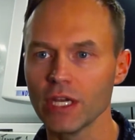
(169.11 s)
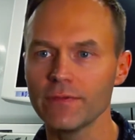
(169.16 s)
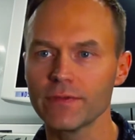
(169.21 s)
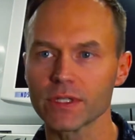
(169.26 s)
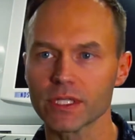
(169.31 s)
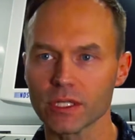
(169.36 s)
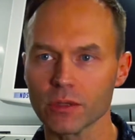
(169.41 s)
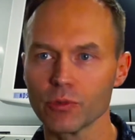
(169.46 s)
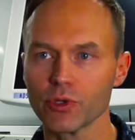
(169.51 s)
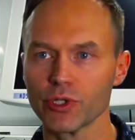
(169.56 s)

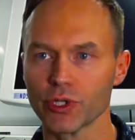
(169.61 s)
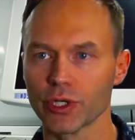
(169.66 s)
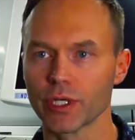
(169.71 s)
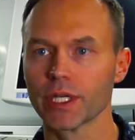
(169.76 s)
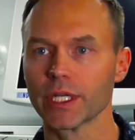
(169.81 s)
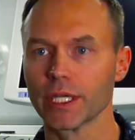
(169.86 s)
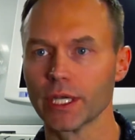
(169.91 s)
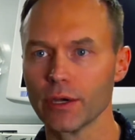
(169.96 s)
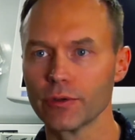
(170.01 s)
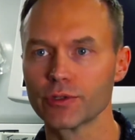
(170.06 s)
is someone you're
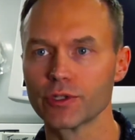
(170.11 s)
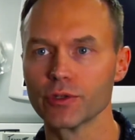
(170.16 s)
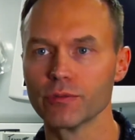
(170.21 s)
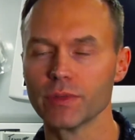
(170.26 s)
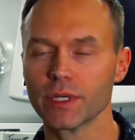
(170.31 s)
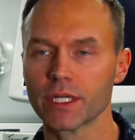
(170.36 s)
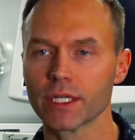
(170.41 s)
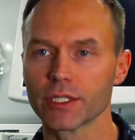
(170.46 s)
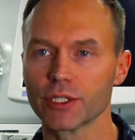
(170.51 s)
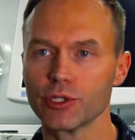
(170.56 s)
going to go to
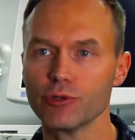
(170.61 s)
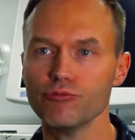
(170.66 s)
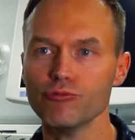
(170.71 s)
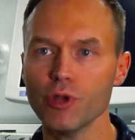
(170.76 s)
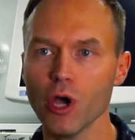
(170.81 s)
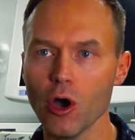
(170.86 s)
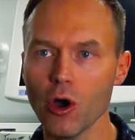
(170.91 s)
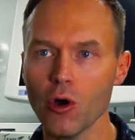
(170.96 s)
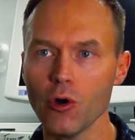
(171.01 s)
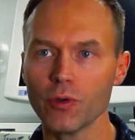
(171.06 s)
because you
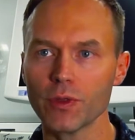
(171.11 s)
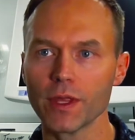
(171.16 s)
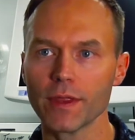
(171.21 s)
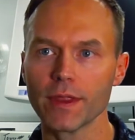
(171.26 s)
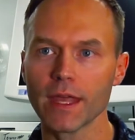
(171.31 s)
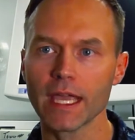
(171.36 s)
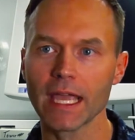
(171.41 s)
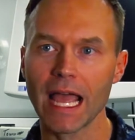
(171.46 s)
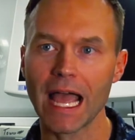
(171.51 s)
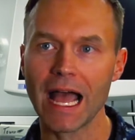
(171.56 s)
know that
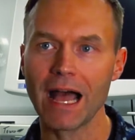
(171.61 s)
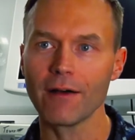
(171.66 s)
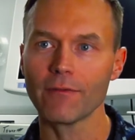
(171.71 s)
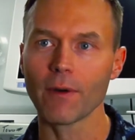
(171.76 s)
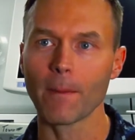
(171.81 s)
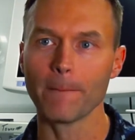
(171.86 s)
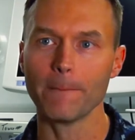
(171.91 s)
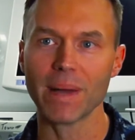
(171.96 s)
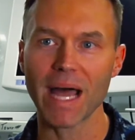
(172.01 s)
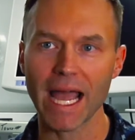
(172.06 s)
they have
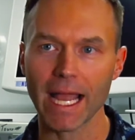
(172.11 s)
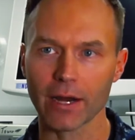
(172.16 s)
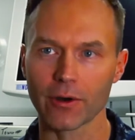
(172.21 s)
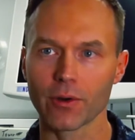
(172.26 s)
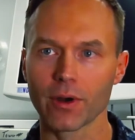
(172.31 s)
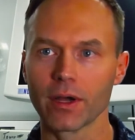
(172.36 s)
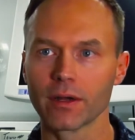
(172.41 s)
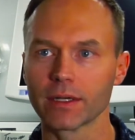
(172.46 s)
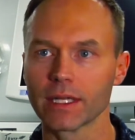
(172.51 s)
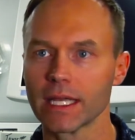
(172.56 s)
a
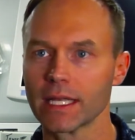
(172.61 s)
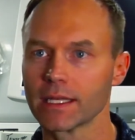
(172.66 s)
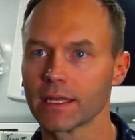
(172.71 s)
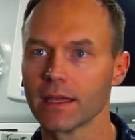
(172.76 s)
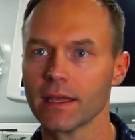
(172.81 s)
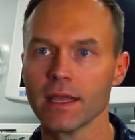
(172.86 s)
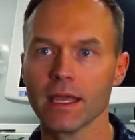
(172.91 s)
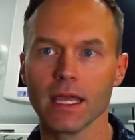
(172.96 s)
background, and